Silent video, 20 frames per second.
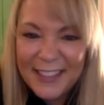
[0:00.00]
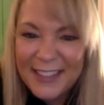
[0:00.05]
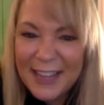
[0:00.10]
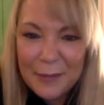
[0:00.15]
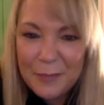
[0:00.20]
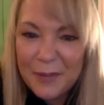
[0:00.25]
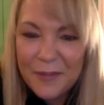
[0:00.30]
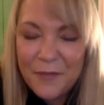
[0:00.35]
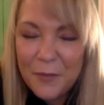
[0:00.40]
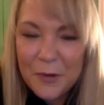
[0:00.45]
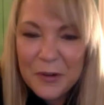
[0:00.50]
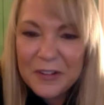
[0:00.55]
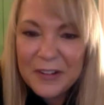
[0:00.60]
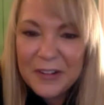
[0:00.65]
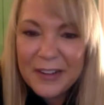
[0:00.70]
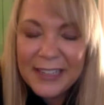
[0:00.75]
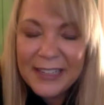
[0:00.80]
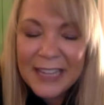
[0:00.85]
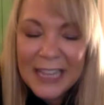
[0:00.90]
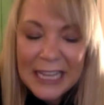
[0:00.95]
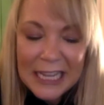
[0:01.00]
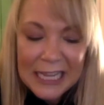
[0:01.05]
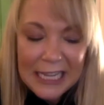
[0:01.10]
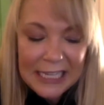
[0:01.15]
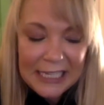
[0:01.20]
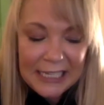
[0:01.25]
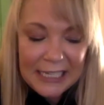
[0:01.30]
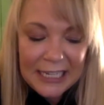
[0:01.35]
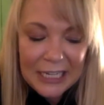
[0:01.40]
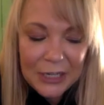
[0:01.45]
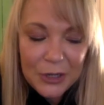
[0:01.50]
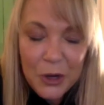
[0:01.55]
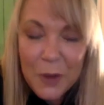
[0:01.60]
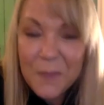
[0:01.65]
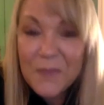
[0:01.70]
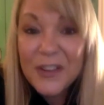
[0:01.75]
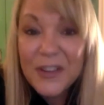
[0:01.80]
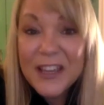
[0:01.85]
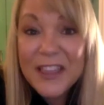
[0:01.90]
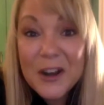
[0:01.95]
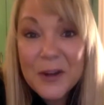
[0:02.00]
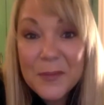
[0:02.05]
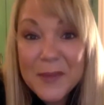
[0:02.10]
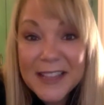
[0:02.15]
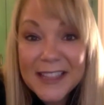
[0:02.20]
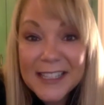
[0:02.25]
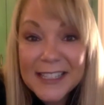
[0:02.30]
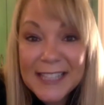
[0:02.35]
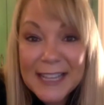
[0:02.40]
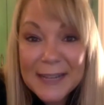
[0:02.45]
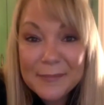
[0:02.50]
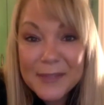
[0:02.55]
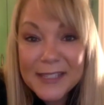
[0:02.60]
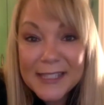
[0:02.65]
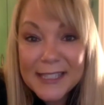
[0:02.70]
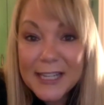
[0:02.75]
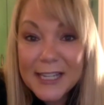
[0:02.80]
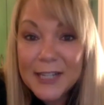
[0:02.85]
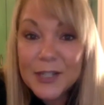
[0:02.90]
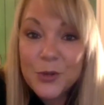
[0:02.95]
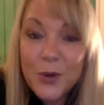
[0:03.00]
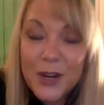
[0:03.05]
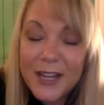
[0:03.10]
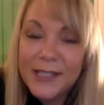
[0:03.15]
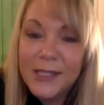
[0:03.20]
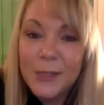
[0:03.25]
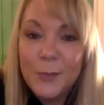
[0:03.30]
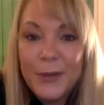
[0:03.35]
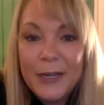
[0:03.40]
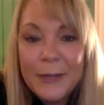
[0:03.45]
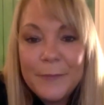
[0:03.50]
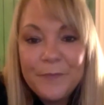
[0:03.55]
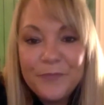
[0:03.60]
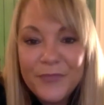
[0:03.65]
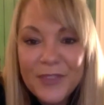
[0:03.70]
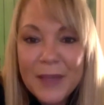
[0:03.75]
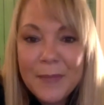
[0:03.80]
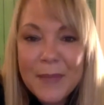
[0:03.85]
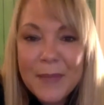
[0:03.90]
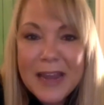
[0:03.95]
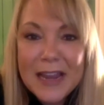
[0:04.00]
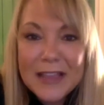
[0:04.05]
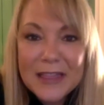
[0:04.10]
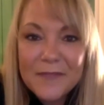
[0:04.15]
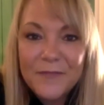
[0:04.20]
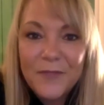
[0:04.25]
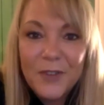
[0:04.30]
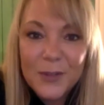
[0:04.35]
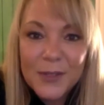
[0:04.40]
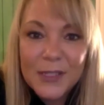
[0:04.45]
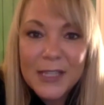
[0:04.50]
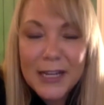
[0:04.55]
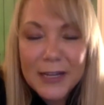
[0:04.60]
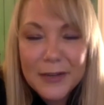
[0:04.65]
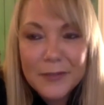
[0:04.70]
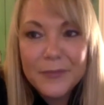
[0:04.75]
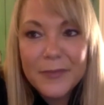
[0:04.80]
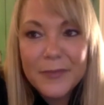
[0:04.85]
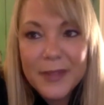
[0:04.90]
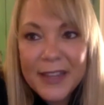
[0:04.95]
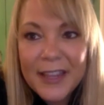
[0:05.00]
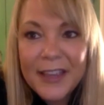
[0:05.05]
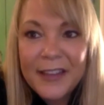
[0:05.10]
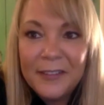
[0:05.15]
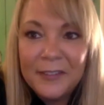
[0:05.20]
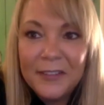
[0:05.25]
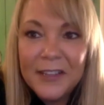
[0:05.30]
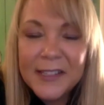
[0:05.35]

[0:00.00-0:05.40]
They've done that before and you know, hopefully they don't make the same mistake twice, but they made it the first time.